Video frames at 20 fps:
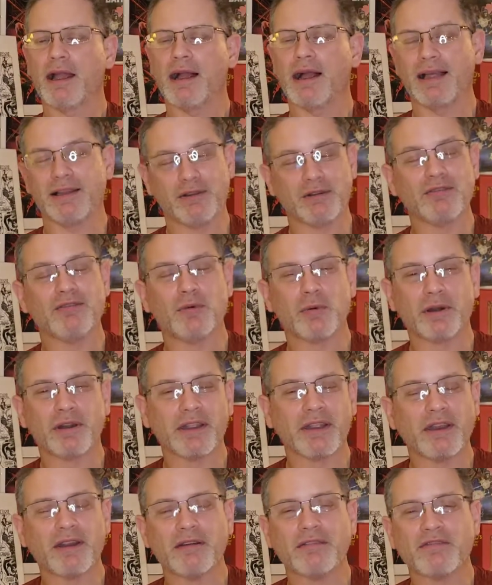I look forward to
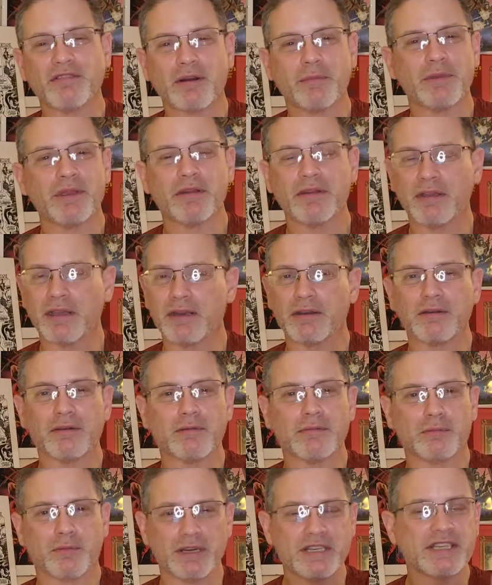hearing from you and
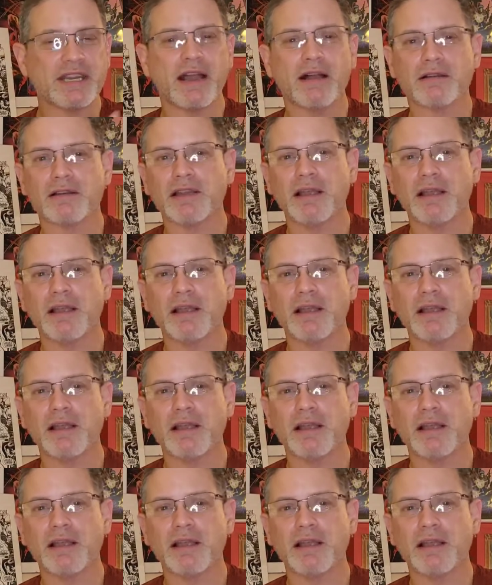reach out.